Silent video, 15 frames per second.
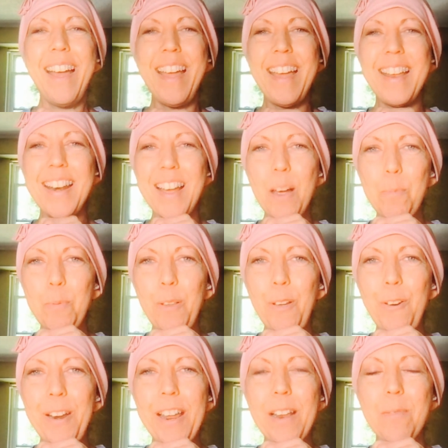and
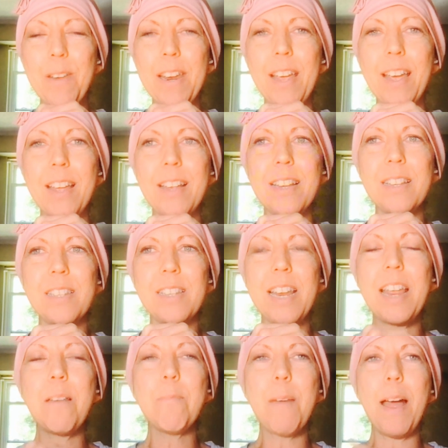upload it, because
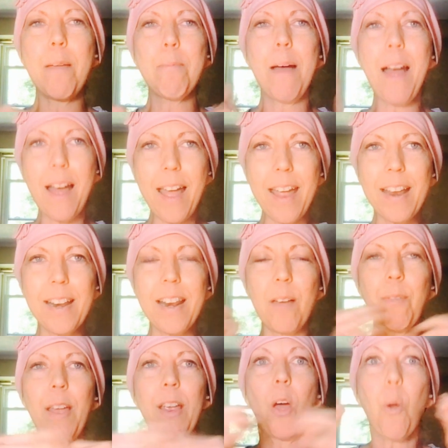in my mind
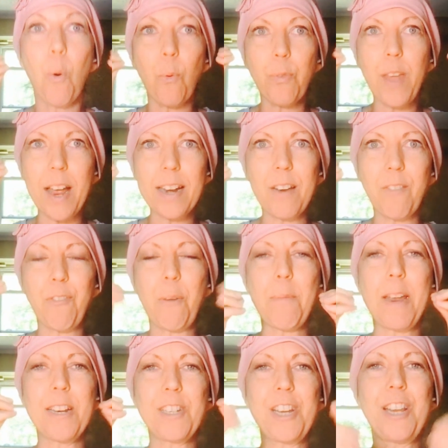I'm like, oh, that
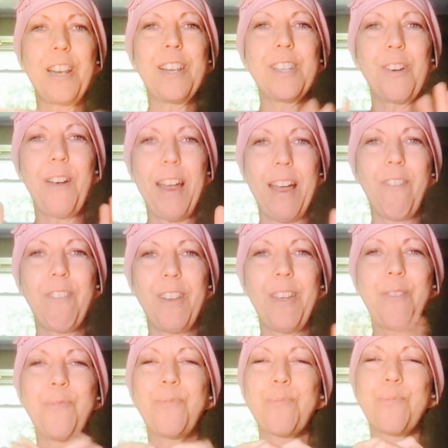information, so I have
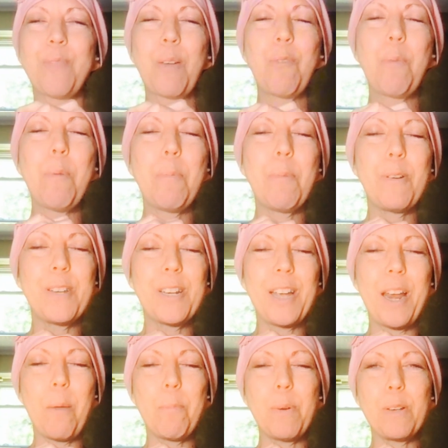to remember to
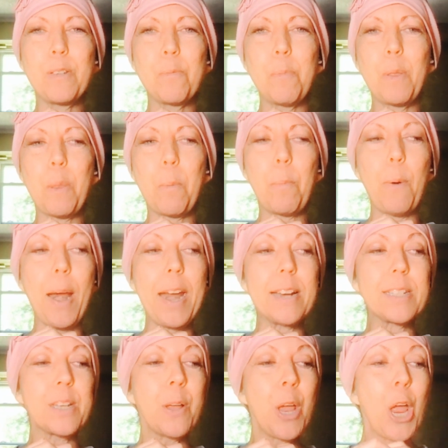kind of put the
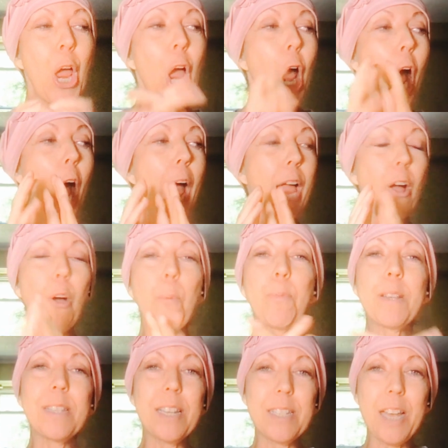brakes. I hope
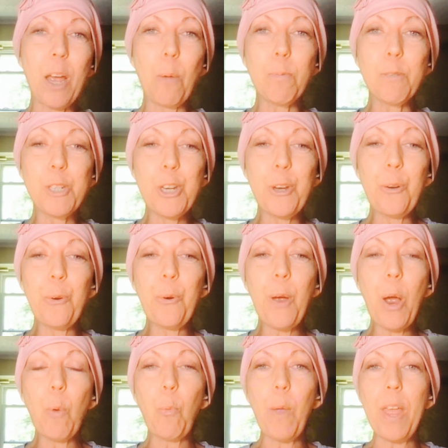this has helped you
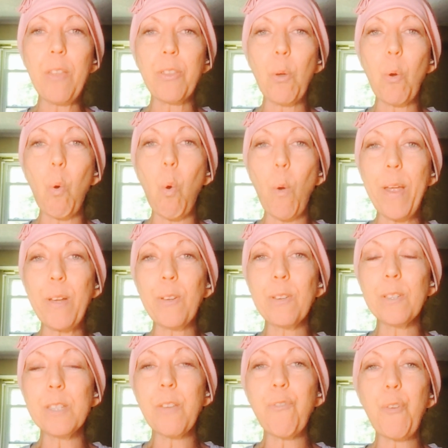with the
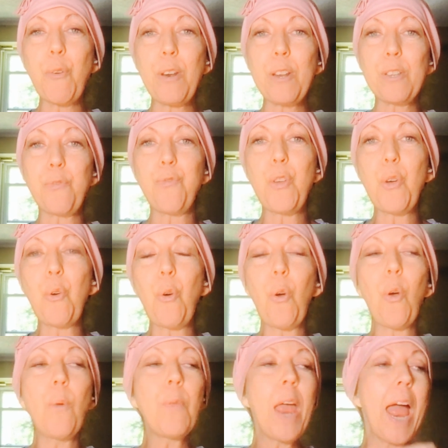oils. Food is
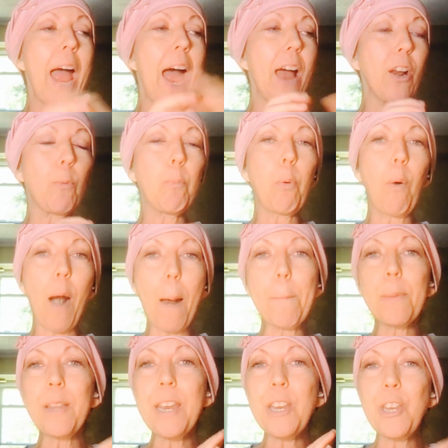fuel, how to
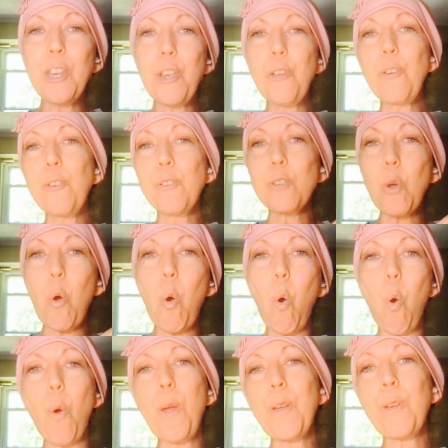properly use
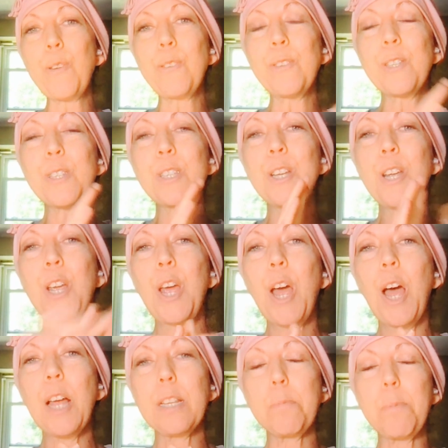oils,
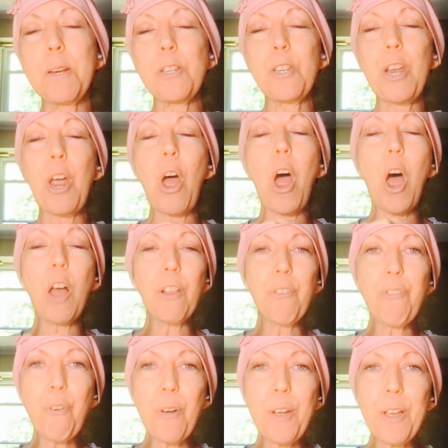especially
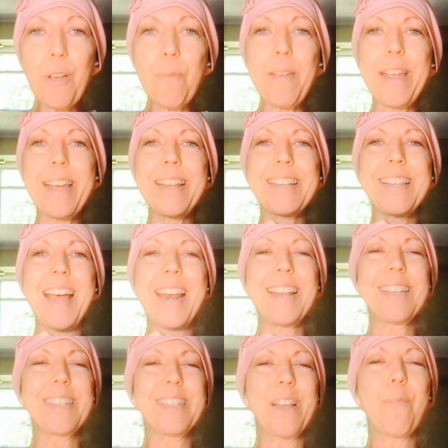olive oil, because that
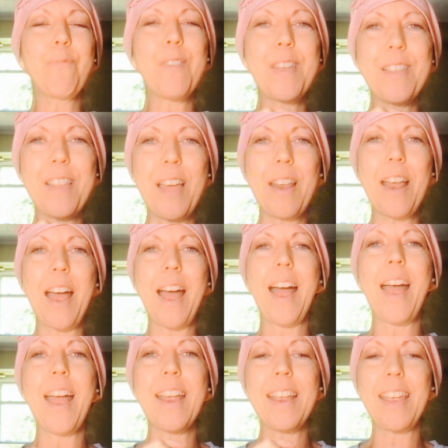is something that
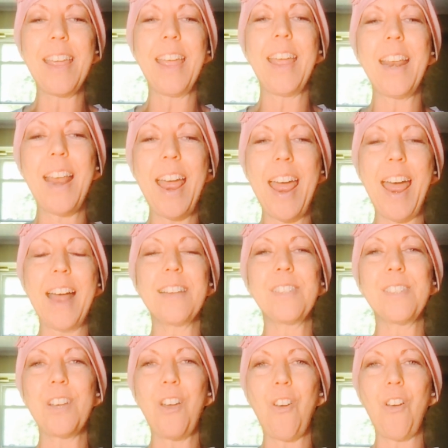I get
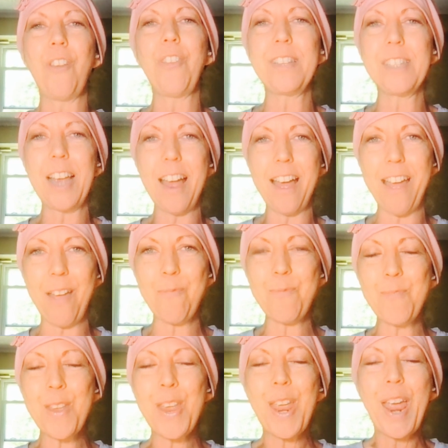asked all the time.
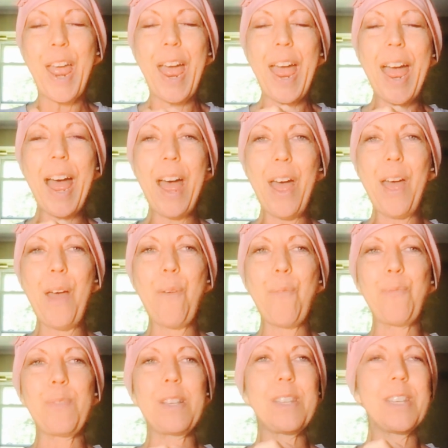
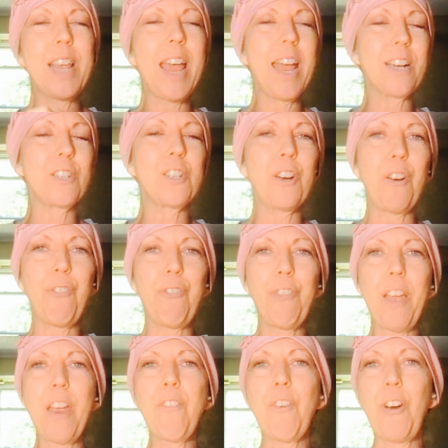Texture,
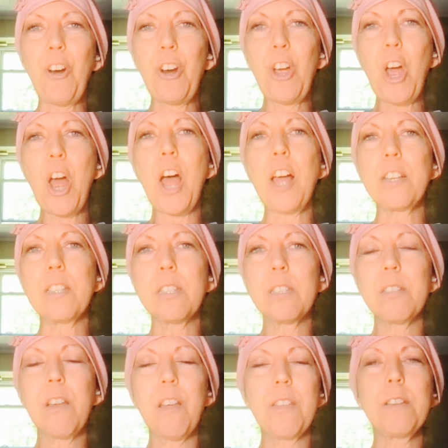flavor,
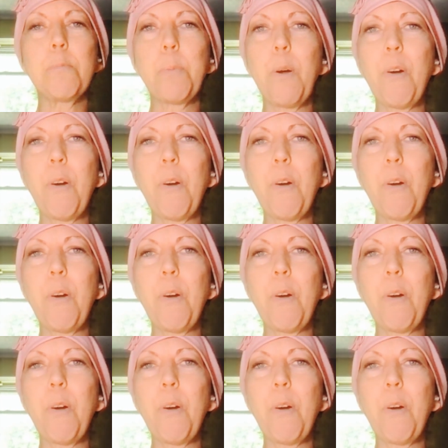costs, all these